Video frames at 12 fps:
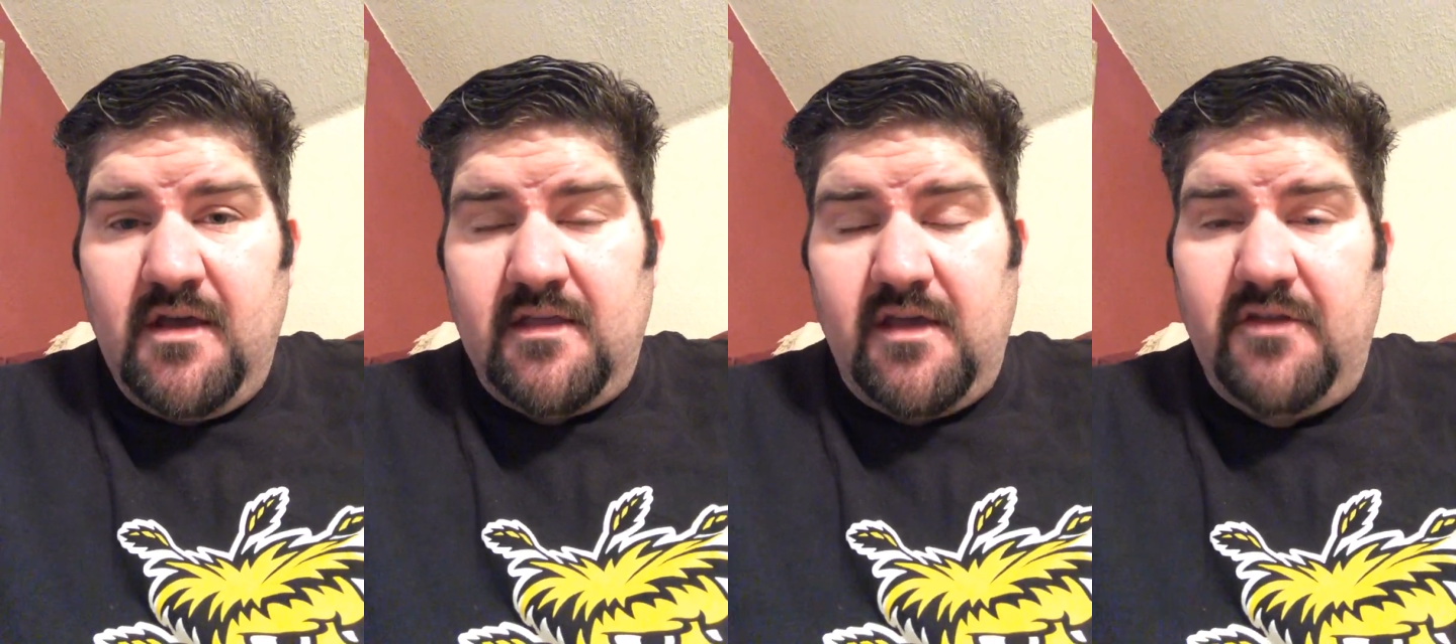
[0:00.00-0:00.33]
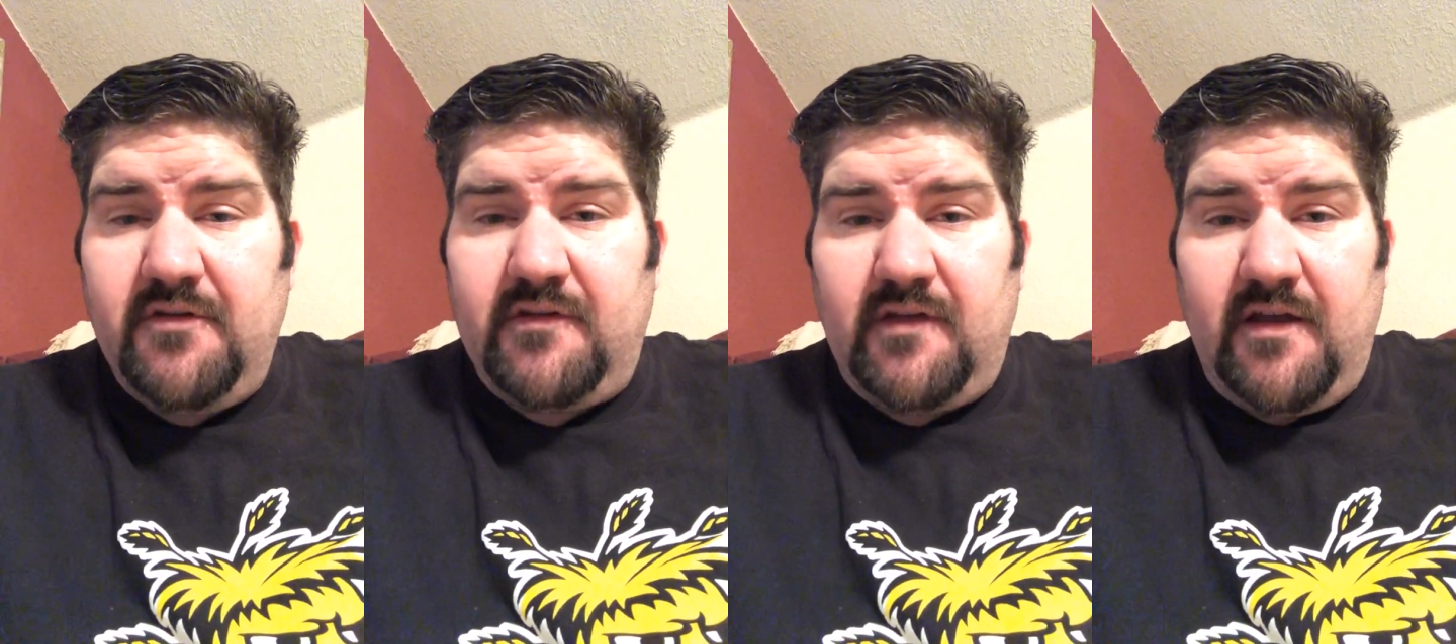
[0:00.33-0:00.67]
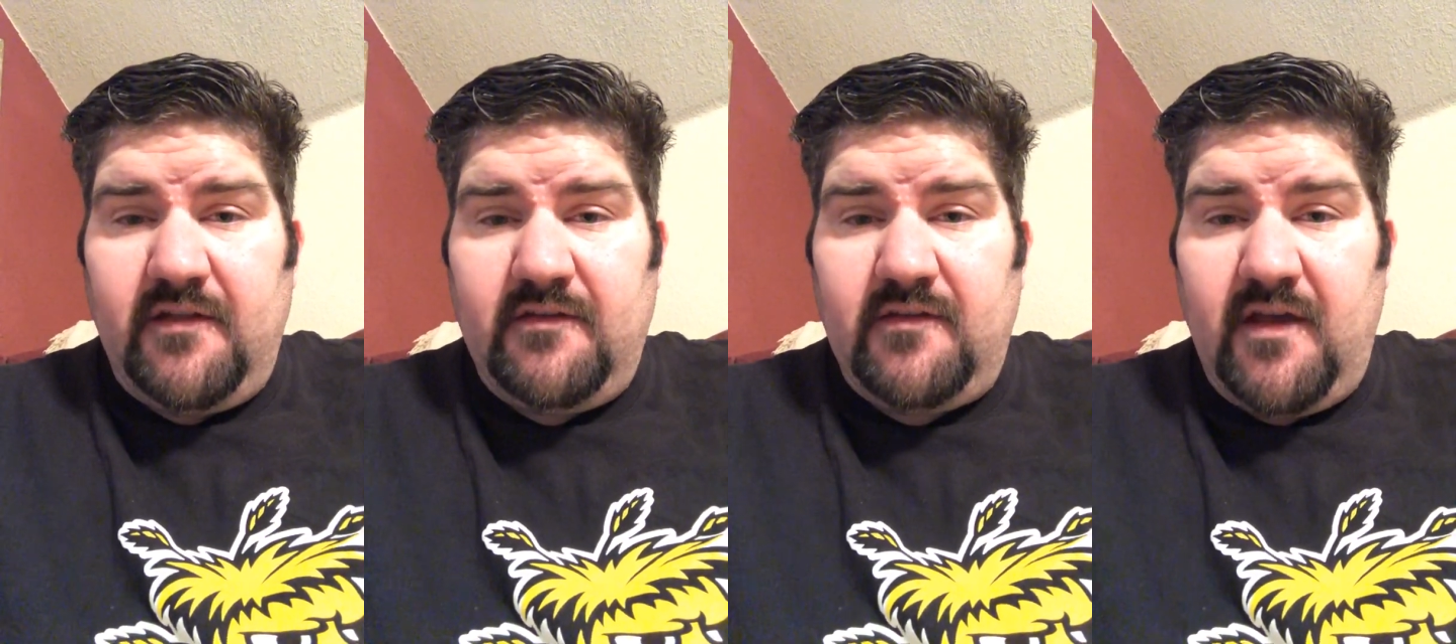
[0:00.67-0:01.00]
The other
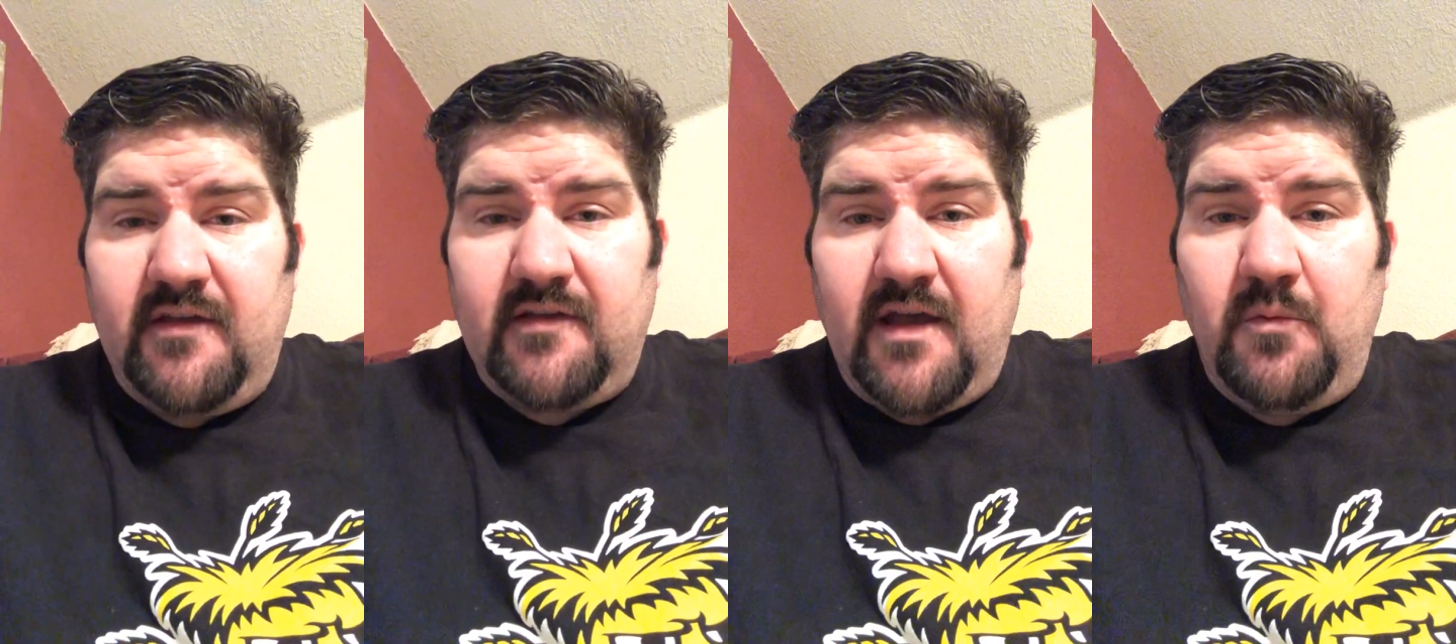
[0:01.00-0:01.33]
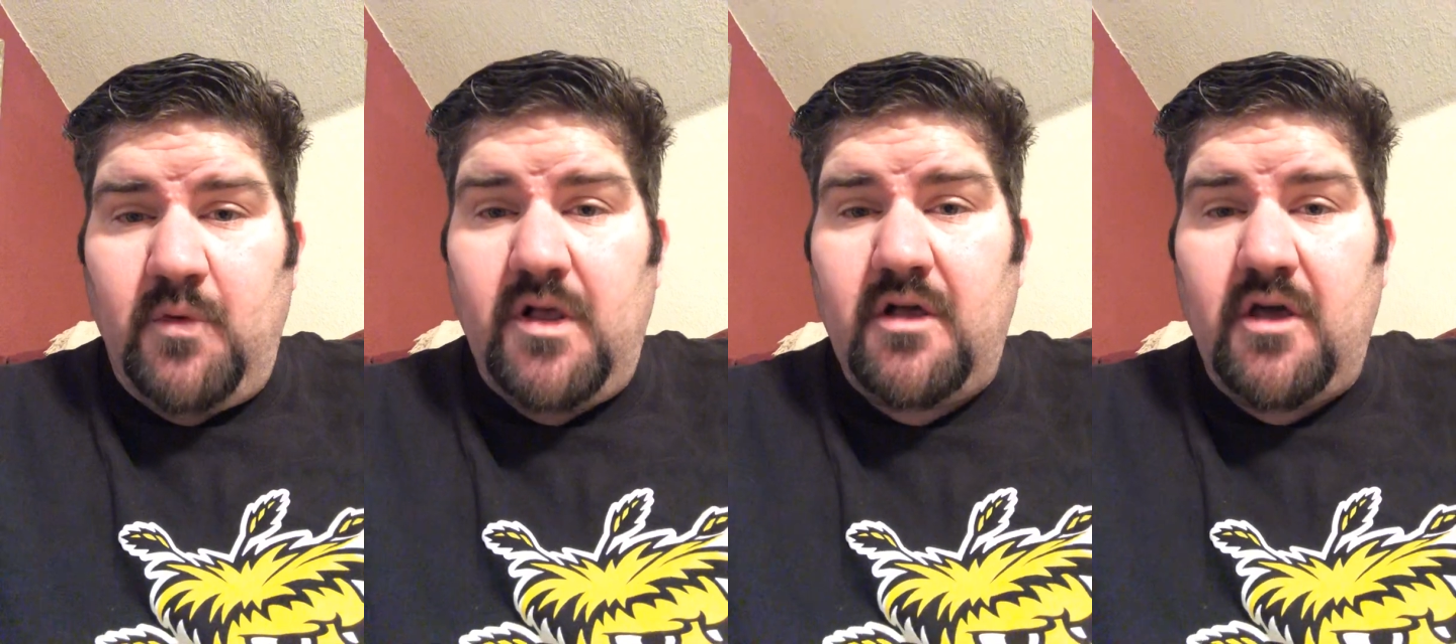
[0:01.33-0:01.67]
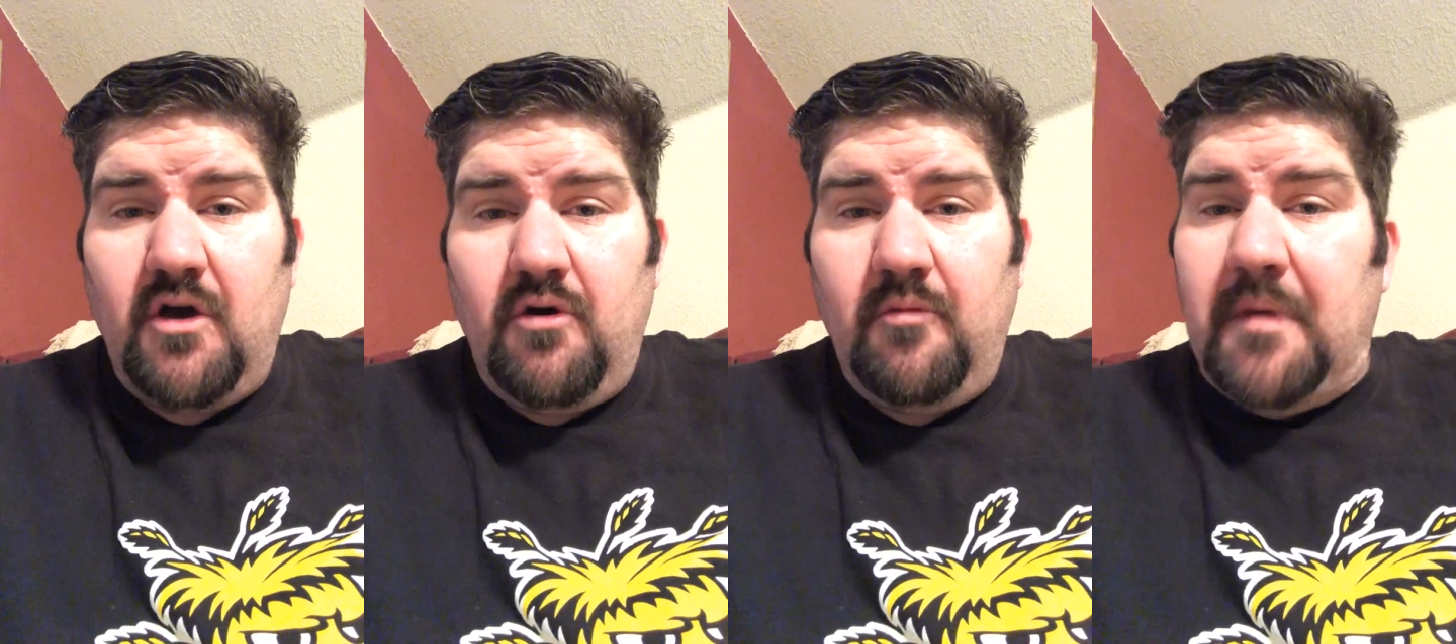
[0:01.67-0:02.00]
son says, I will
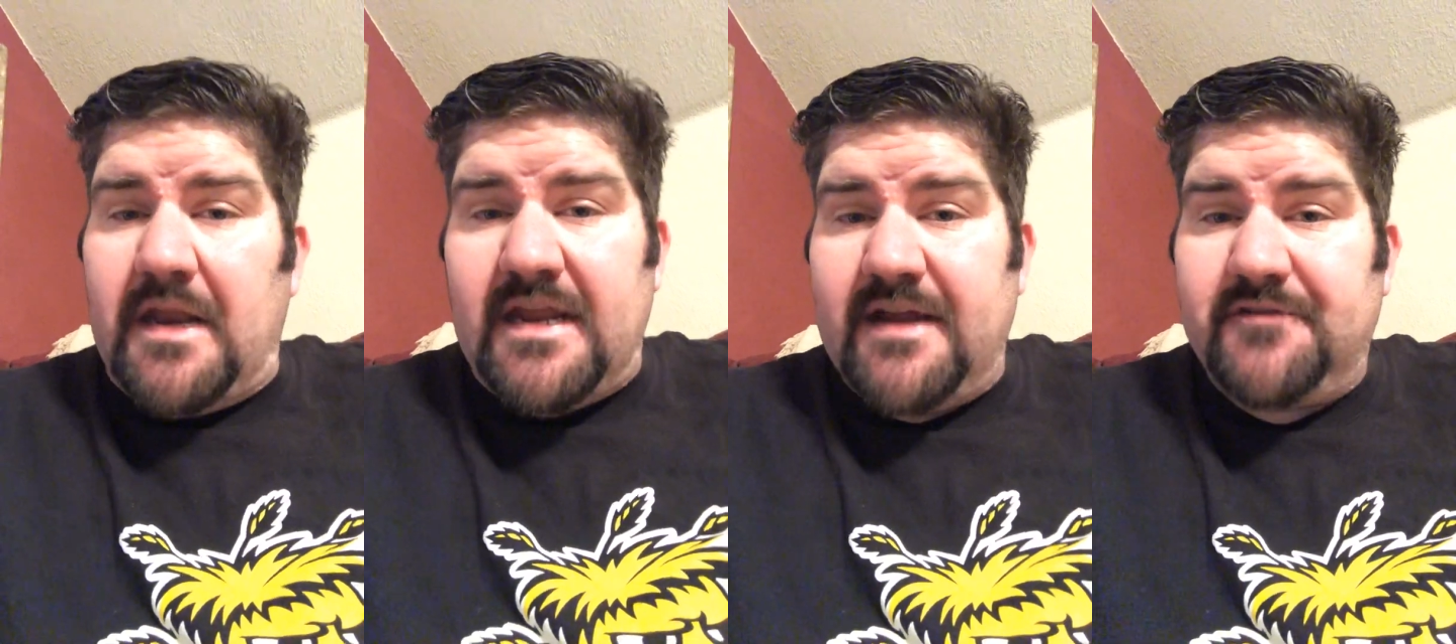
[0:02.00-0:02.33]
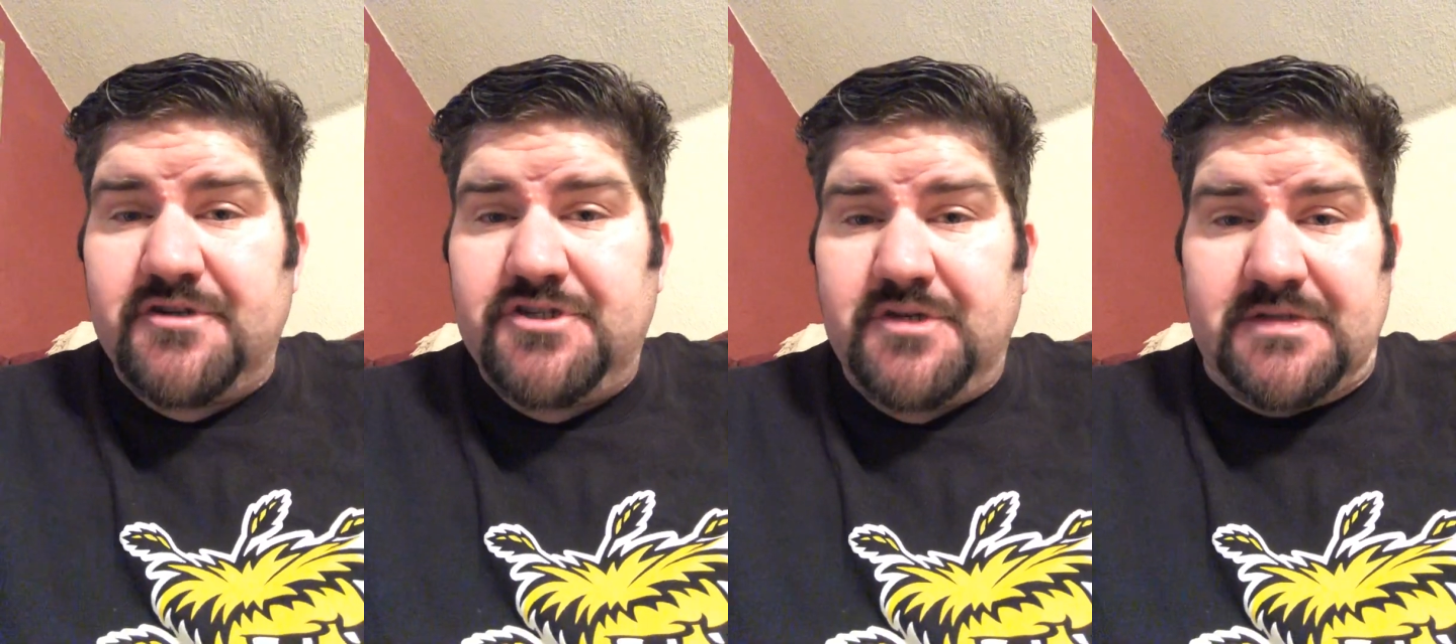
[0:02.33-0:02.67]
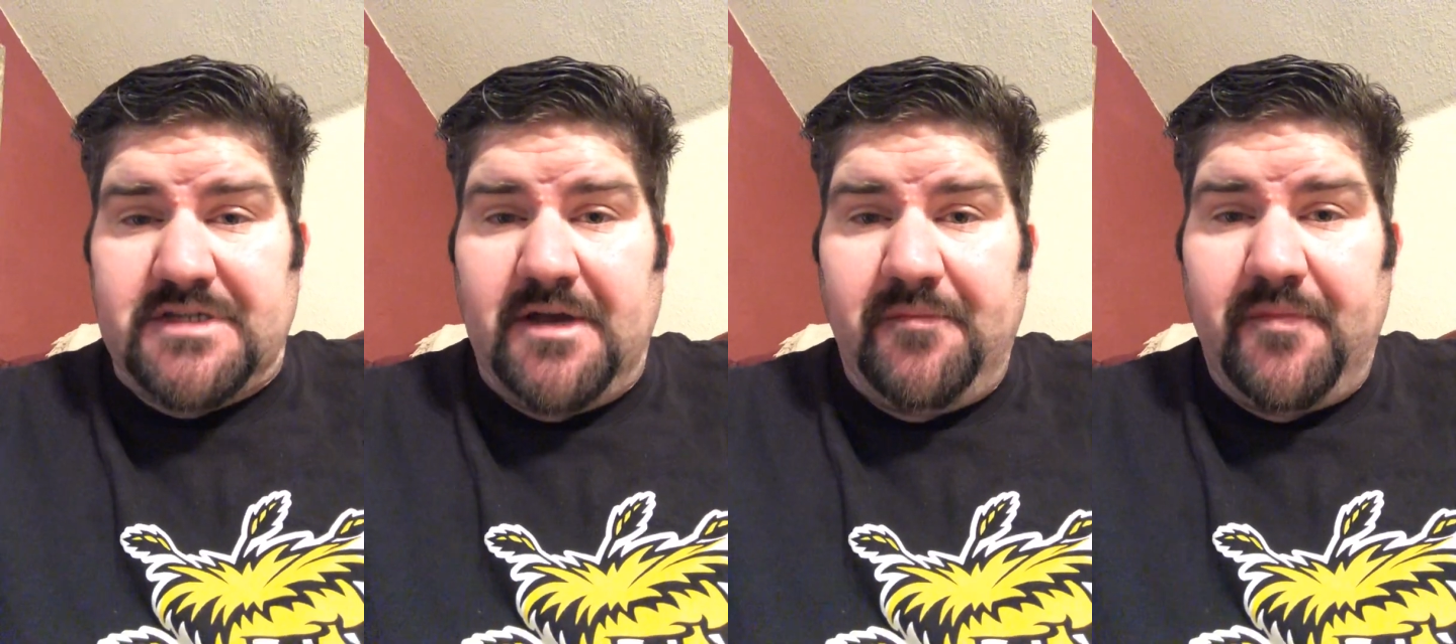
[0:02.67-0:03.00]
go, but he never shows
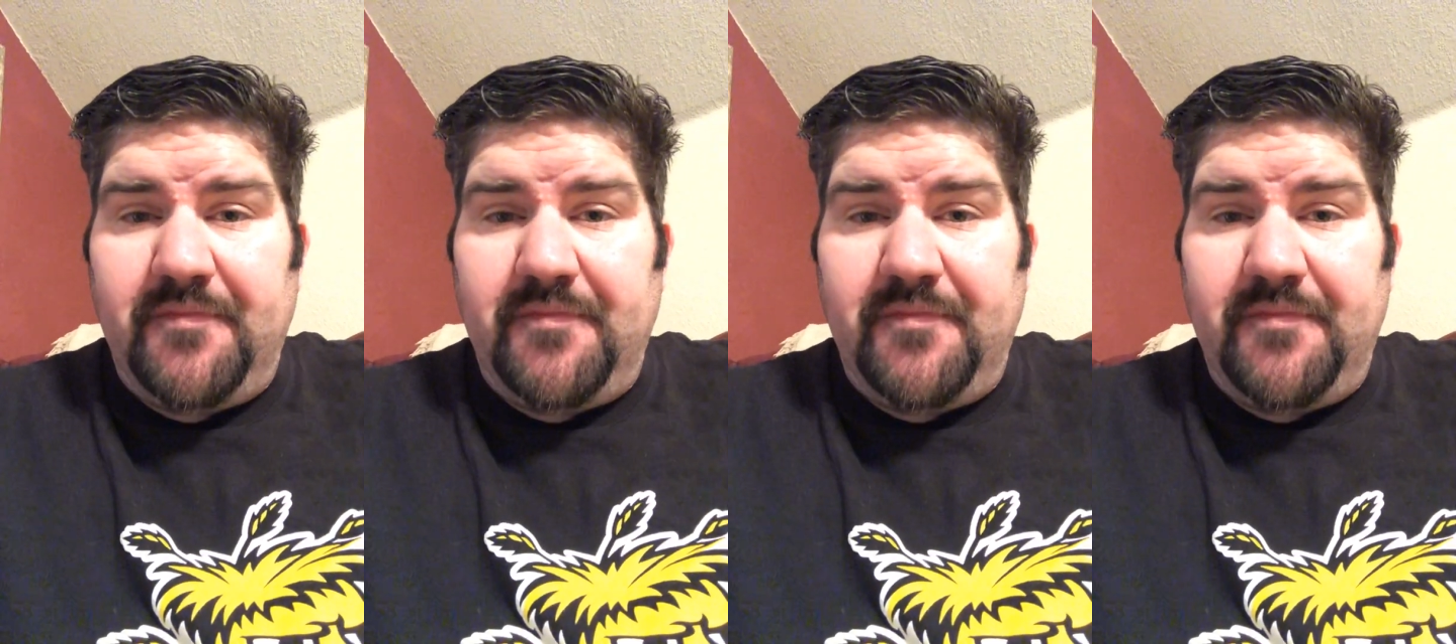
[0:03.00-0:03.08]
up.